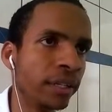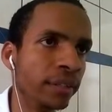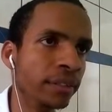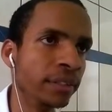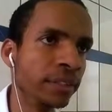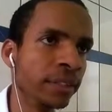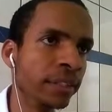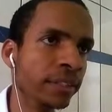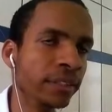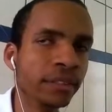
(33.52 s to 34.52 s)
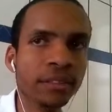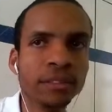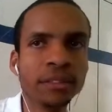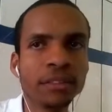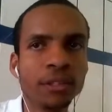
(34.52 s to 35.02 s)
the kinds
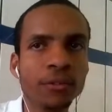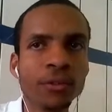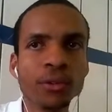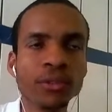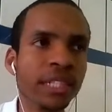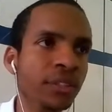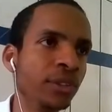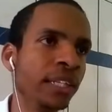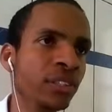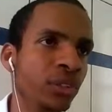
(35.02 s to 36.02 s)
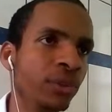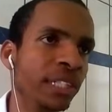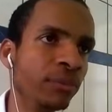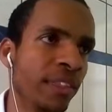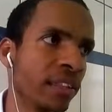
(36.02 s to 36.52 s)
of code that you can generate
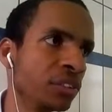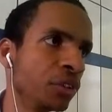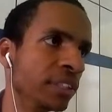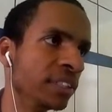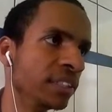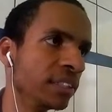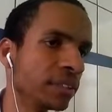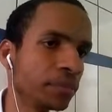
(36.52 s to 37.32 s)
with choices.